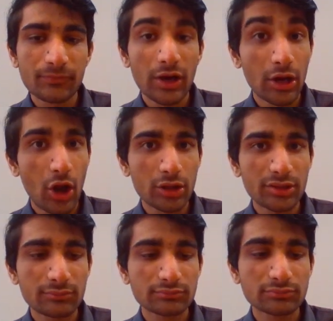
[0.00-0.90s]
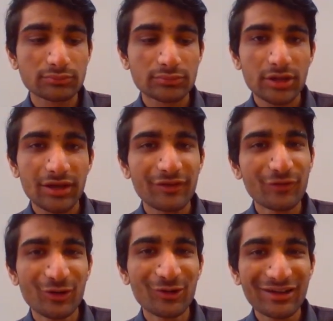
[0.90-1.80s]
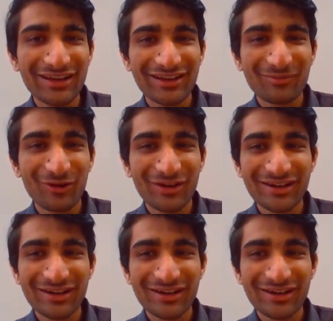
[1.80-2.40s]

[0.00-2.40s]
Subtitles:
a lot if you don't care about it,